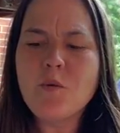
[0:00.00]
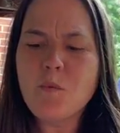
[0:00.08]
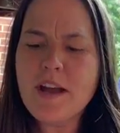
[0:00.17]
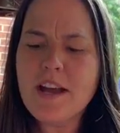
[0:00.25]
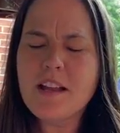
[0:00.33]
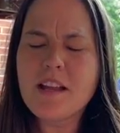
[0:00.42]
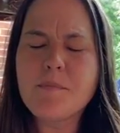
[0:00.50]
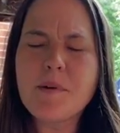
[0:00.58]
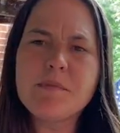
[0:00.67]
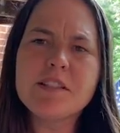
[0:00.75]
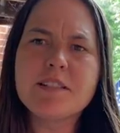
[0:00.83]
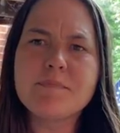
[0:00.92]
Well, a
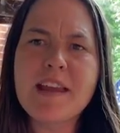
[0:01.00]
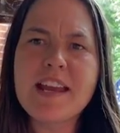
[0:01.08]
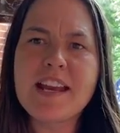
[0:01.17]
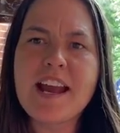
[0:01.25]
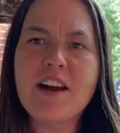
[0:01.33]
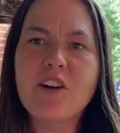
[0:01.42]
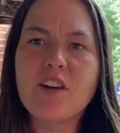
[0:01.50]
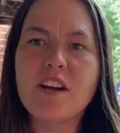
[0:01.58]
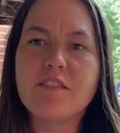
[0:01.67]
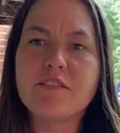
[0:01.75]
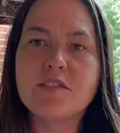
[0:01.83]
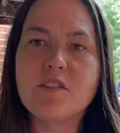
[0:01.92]
bubble is made out
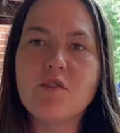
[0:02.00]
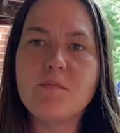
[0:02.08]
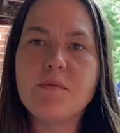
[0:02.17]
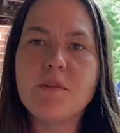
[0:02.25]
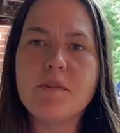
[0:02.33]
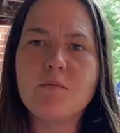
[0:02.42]
of soap